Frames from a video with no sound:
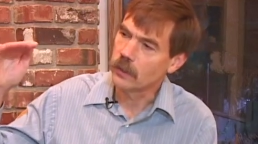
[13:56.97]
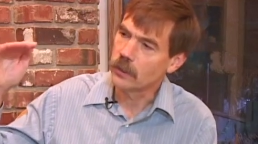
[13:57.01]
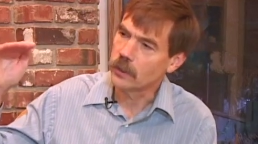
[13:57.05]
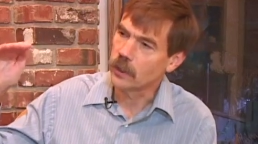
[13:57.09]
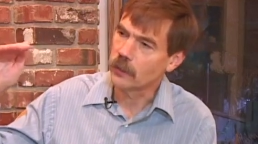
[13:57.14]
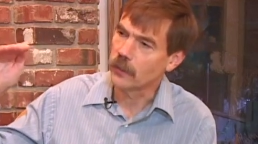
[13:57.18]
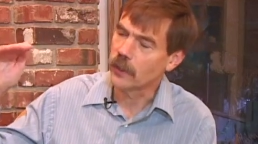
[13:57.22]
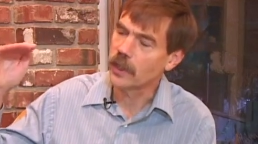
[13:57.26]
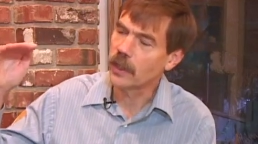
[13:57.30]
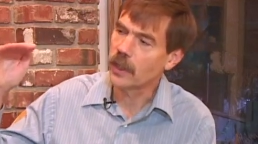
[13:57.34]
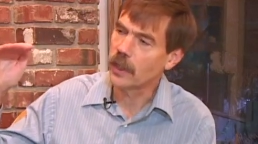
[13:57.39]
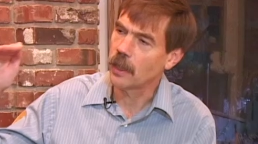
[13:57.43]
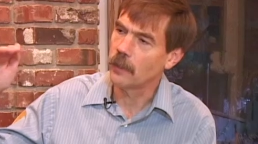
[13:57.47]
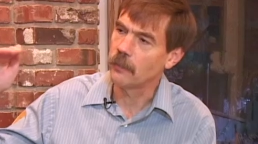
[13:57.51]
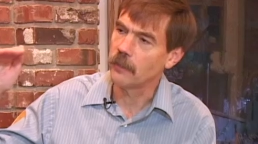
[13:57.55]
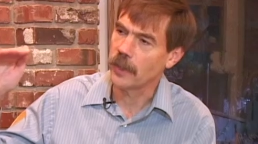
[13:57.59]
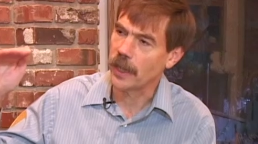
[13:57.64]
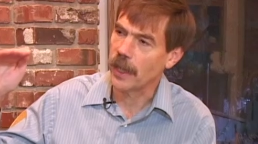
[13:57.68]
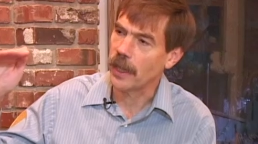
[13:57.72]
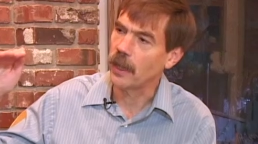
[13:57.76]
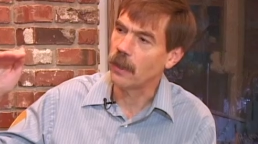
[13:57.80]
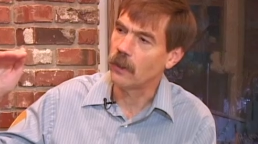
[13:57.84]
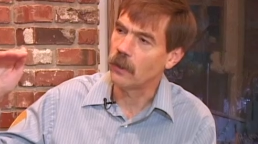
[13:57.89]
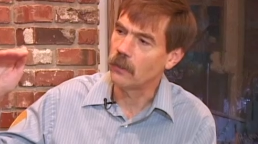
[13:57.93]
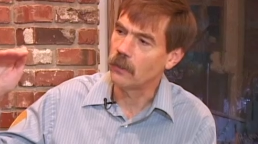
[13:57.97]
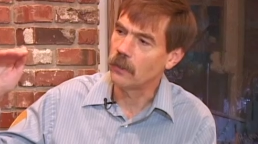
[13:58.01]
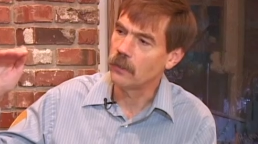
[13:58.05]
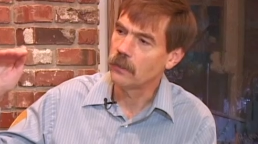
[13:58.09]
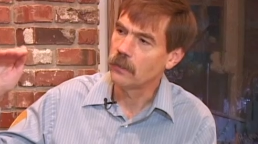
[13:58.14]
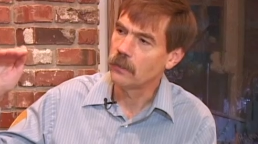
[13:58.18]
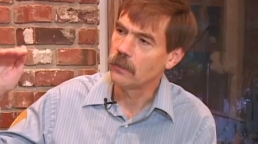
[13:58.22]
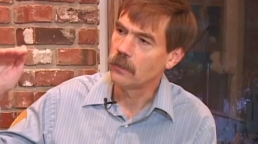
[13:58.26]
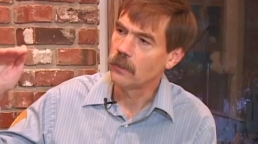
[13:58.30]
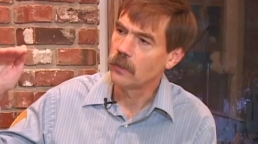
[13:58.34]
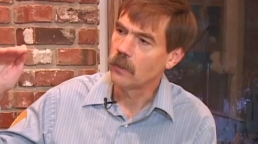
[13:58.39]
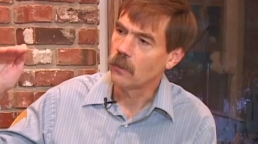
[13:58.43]
your income now,
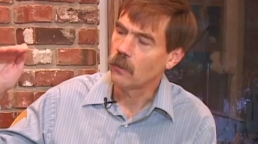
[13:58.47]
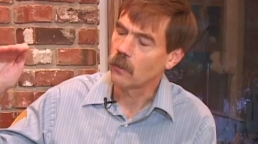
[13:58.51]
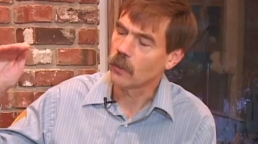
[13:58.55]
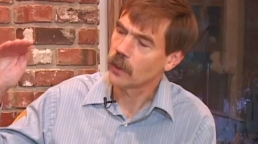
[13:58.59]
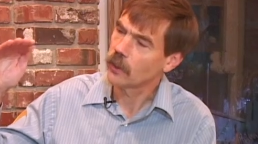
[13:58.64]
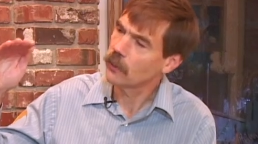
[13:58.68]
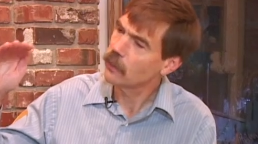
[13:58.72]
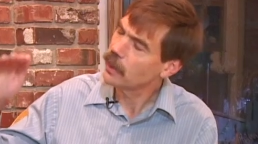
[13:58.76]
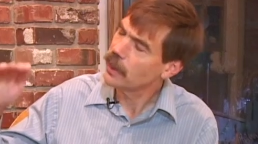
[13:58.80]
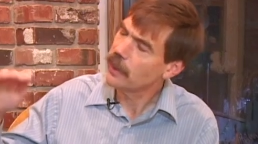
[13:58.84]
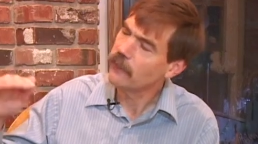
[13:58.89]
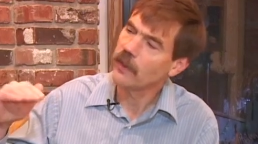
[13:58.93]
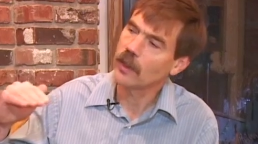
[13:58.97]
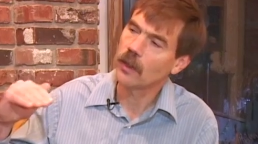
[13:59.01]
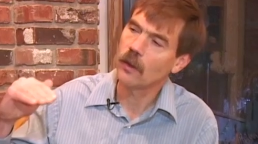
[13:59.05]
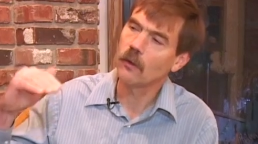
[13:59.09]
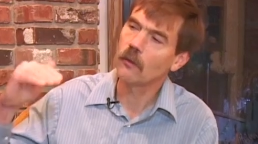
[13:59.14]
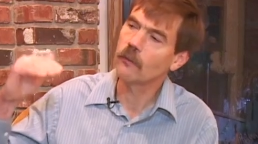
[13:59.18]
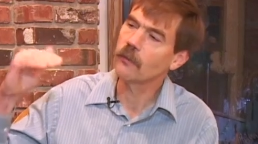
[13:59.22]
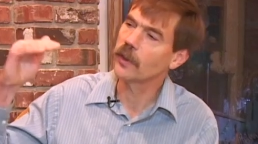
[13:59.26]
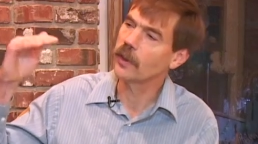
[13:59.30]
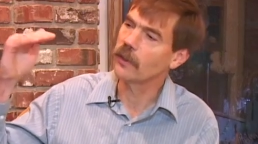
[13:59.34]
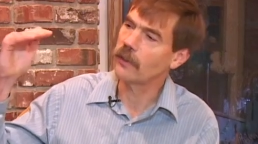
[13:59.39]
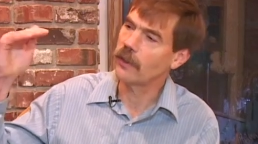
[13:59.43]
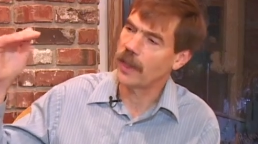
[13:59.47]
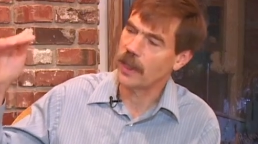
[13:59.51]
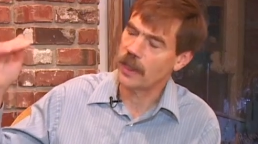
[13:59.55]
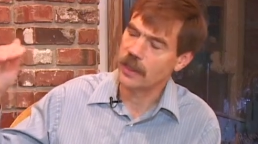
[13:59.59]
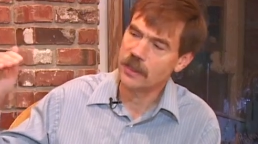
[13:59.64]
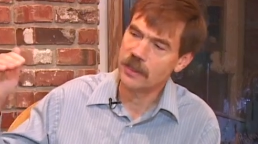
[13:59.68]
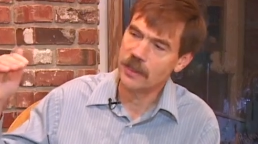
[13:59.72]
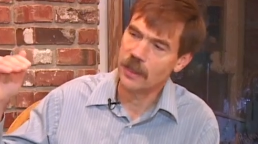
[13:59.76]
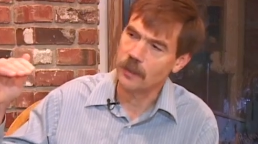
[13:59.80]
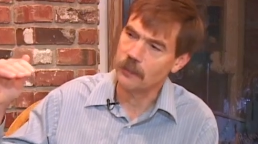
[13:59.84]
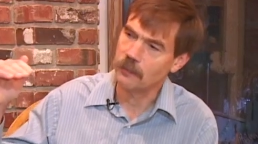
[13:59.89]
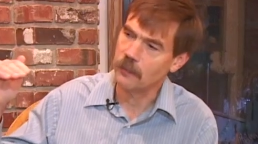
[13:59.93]
or you're living over your
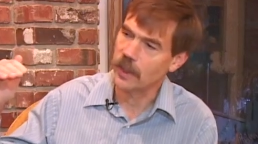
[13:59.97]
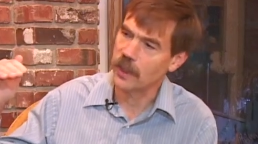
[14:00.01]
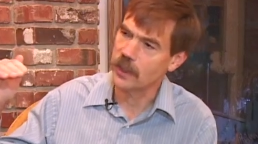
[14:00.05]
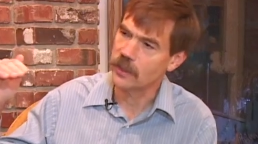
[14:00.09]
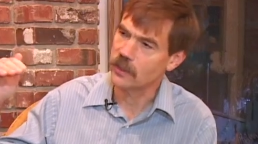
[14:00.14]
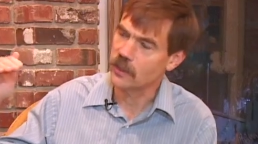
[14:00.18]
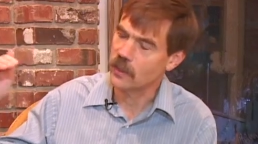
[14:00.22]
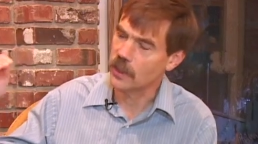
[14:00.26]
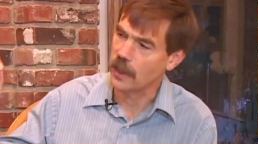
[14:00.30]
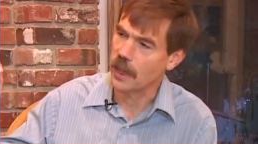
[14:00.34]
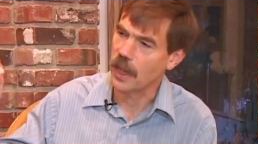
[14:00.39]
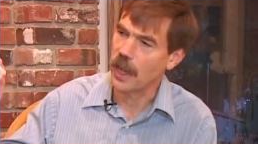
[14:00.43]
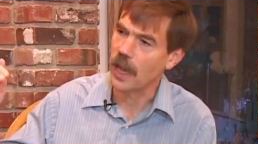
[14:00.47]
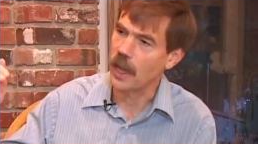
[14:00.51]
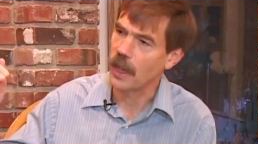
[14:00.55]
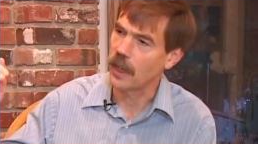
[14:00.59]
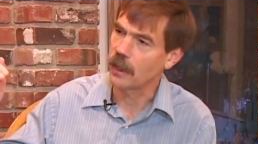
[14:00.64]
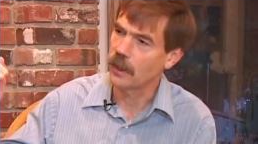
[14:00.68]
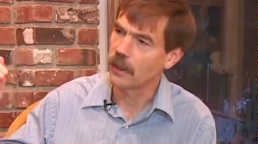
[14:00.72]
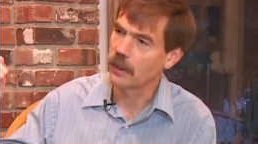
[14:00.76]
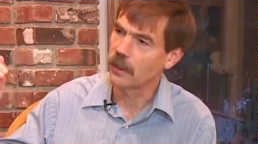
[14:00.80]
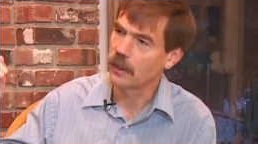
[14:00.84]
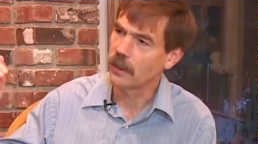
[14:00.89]
asset base today,